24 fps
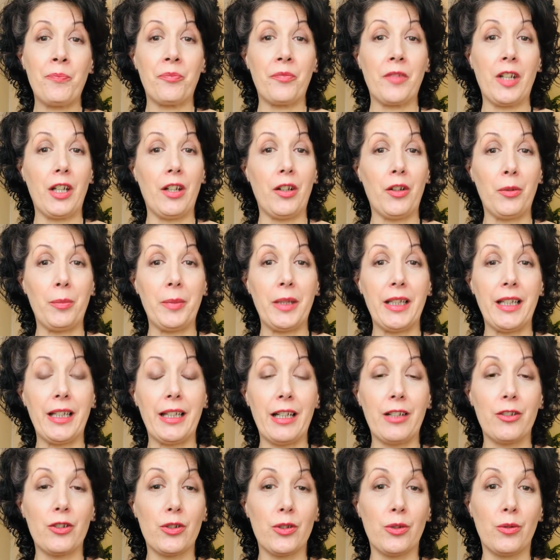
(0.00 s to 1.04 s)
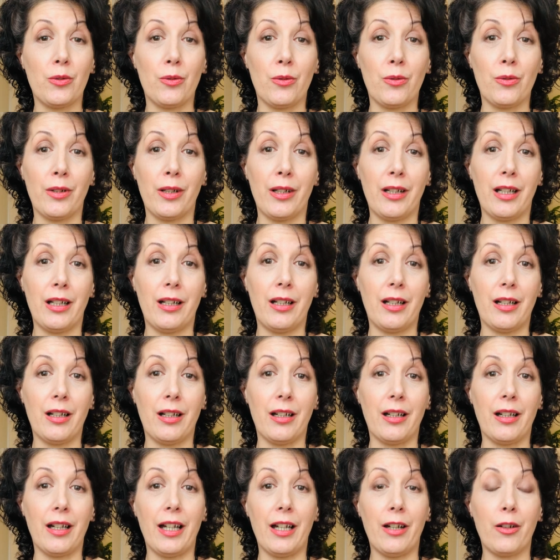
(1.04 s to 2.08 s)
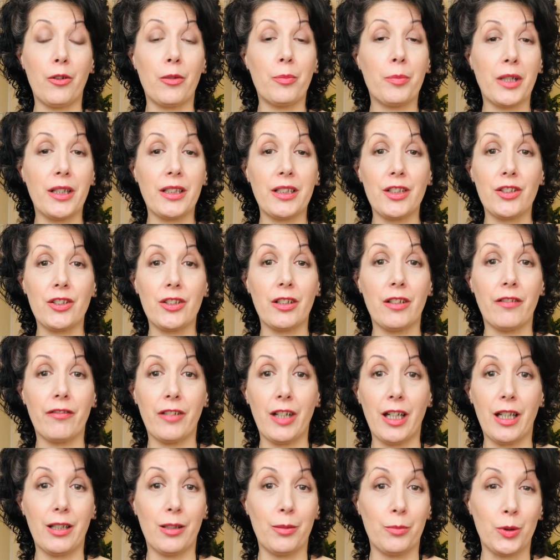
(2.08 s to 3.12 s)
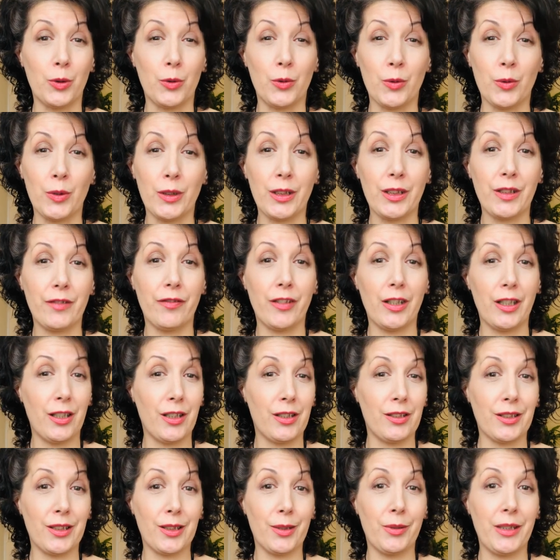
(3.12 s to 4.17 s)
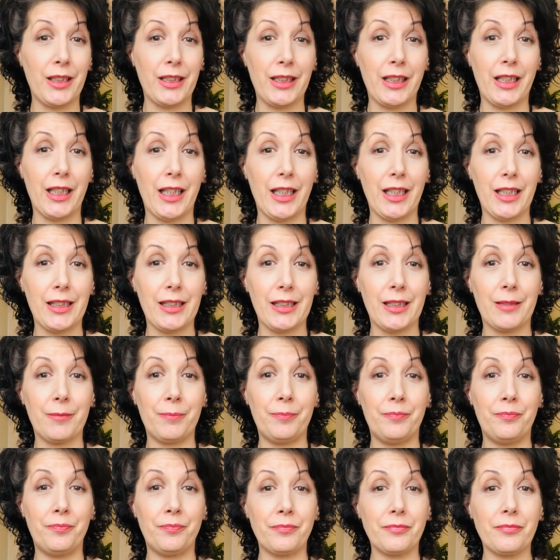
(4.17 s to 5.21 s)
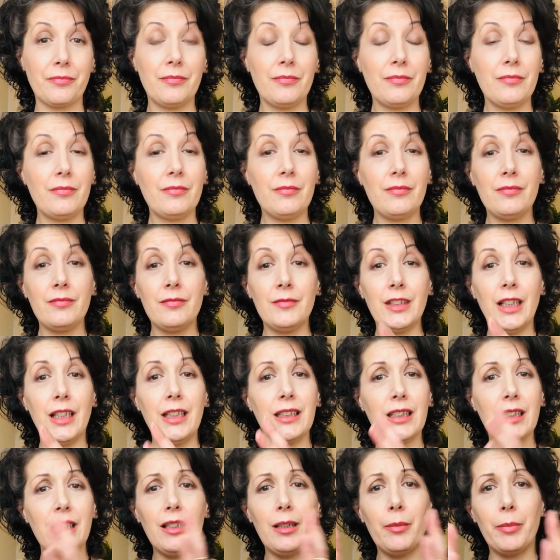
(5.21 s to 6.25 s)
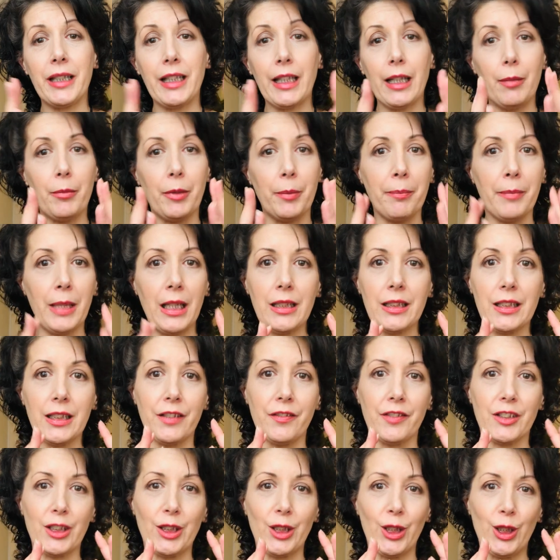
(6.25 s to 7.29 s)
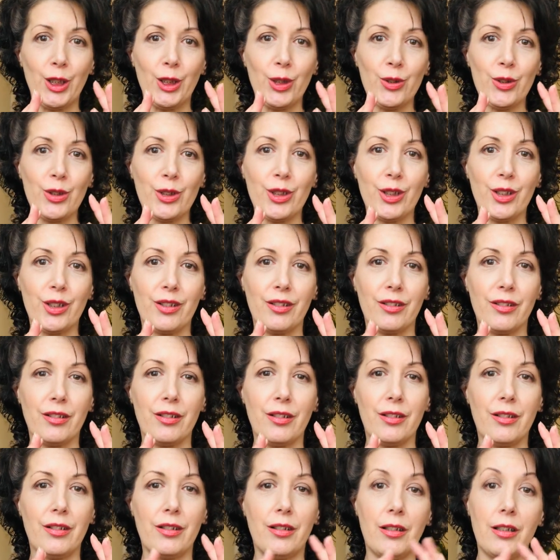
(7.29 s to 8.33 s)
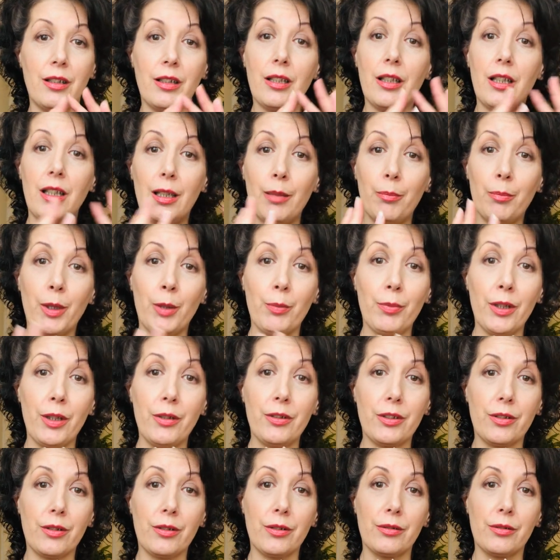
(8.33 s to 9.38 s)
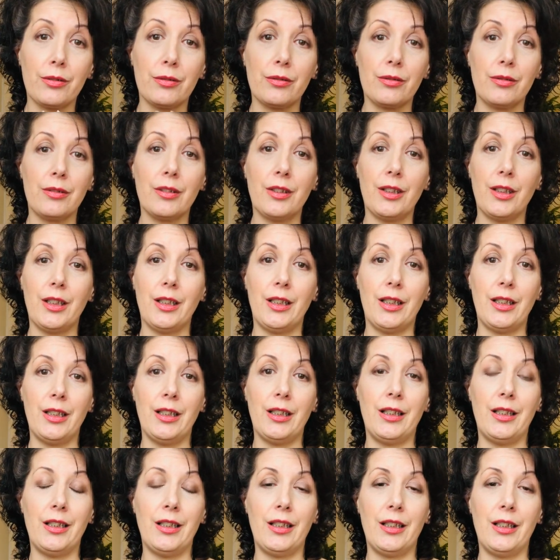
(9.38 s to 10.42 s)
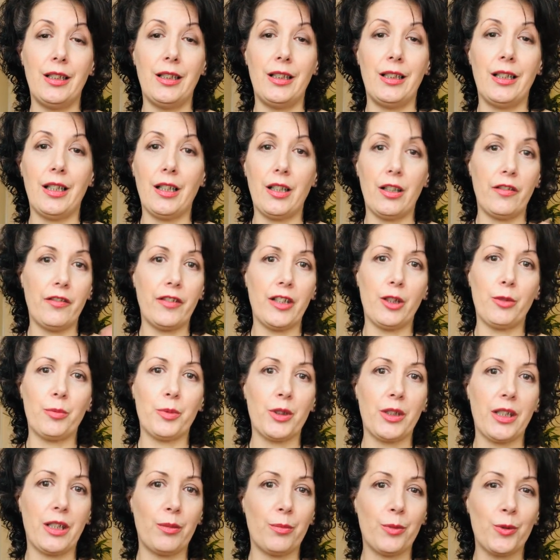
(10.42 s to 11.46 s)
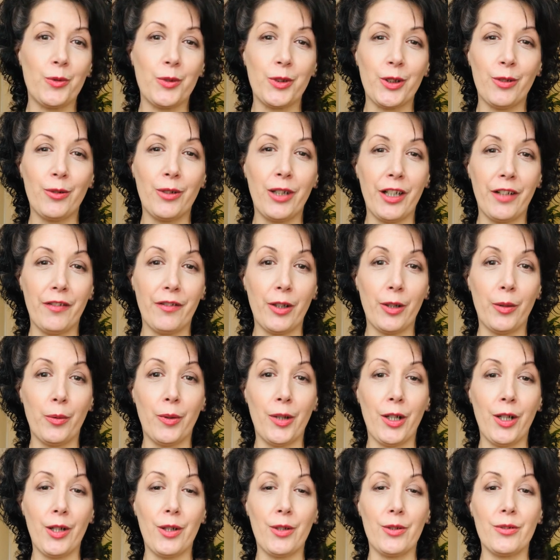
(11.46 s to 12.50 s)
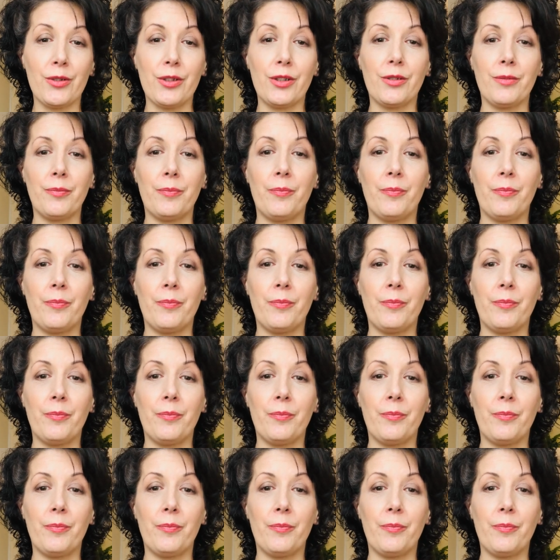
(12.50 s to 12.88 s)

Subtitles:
You know, I've been a natural health practitioner for animals for the last 20 years. It suddenly became a massive solution in my protocol, and I've helped animals all over the world